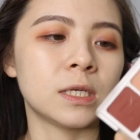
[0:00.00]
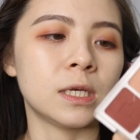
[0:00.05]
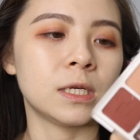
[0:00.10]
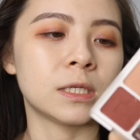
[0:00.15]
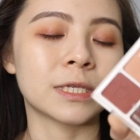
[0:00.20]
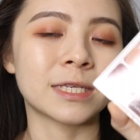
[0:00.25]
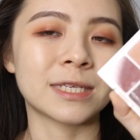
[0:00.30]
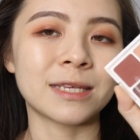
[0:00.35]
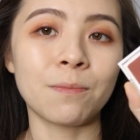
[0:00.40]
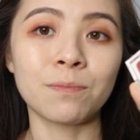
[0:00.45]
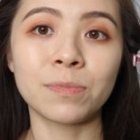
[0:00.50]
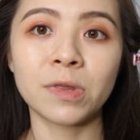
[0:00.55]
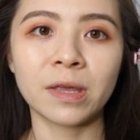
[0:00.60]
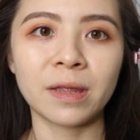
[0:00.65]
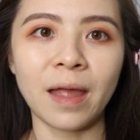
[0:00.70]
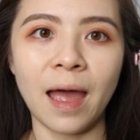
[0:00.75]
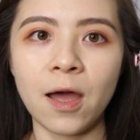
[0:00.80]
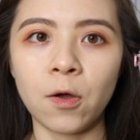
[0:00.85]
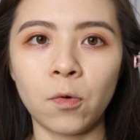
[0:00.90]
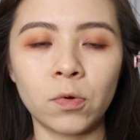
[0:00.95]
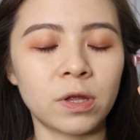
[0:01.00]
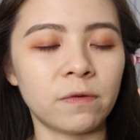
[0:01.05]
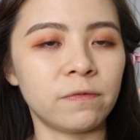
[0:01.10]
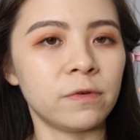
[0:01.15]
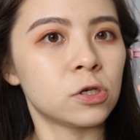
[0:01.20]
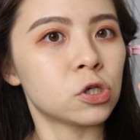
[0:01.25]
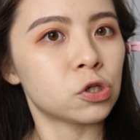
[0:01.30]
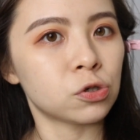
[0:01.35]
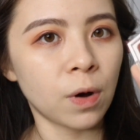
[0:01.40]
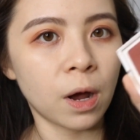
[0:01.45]
It's something that I will
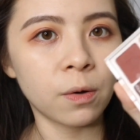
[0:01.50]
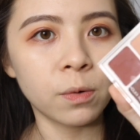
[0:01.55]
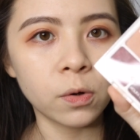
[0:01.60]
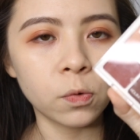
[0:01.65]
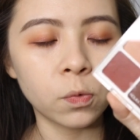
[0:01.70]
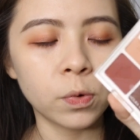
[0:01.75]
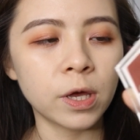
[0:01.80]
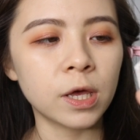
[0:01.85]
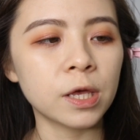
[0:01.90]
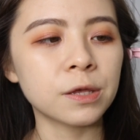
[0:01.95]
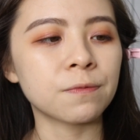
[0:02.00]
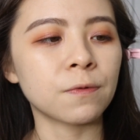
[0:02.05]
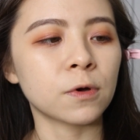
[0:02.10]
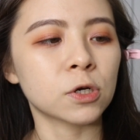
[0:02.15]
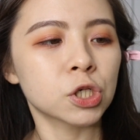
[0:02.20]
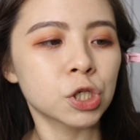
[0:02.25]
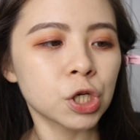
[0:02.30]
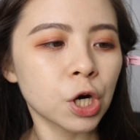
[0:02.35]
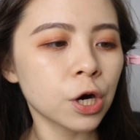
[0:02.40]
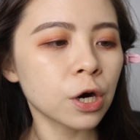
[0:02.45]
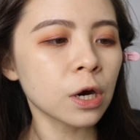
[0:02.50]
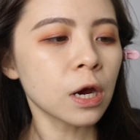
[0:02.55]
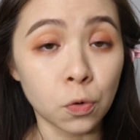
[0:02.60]
definitely travel with for sure.